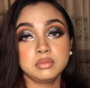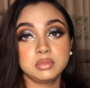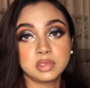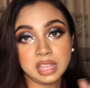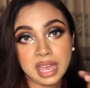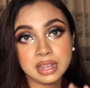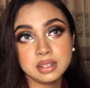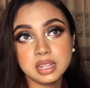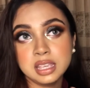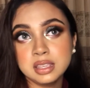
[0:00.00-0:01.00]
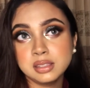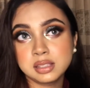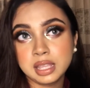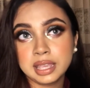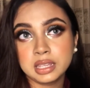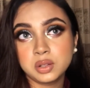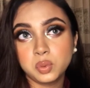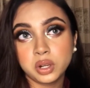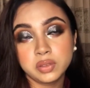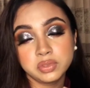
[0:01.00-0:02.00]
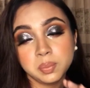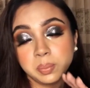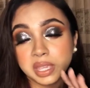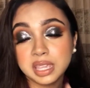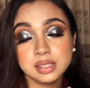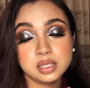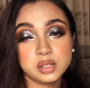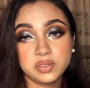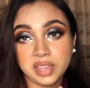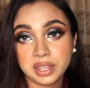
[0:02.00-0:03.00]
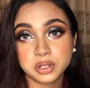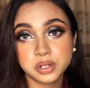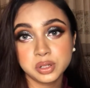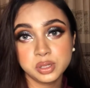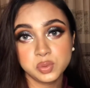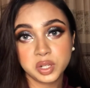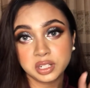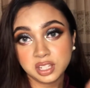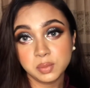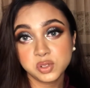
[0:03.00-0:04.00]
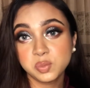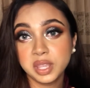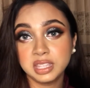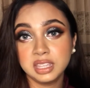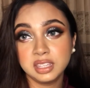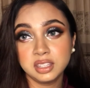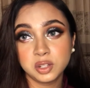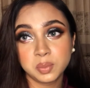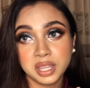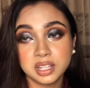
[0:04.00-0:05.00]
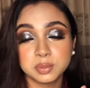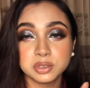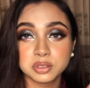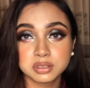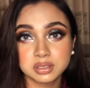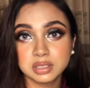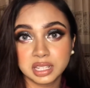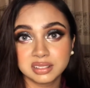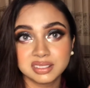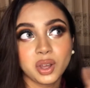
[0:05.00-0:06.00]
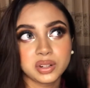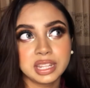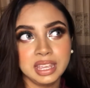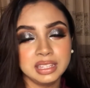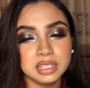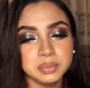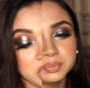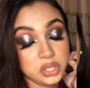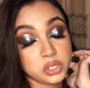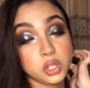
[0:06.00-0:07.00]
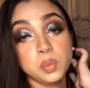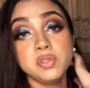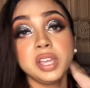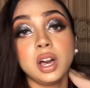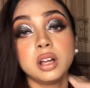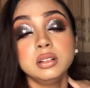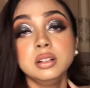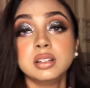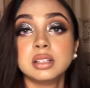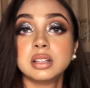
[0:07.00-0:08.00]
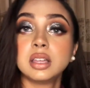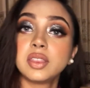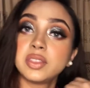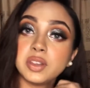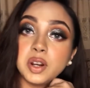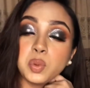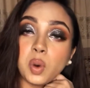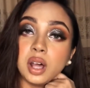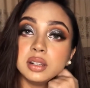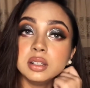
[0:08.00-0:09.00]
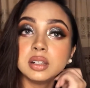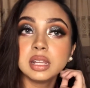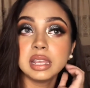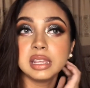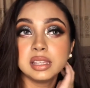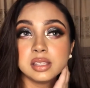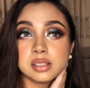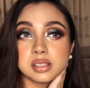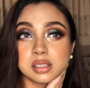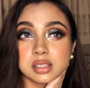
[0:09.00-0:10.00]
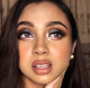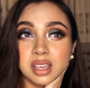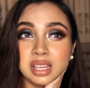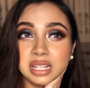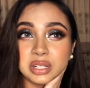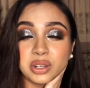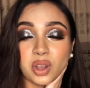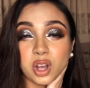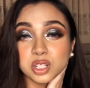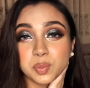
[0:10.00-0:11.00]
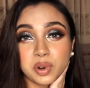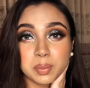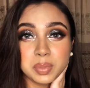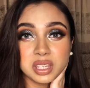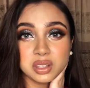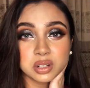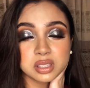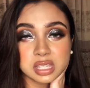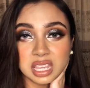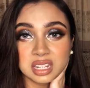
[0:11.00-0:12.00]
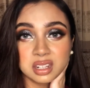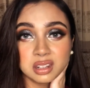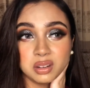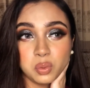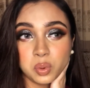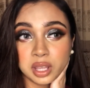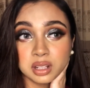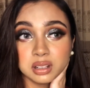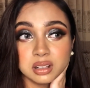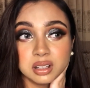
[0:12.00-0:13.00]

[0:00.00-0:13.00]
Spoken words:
that is like one of the biggest factors when it comes to making your makeup look like not cakey. So moving on, the third one is not prepping your skin well.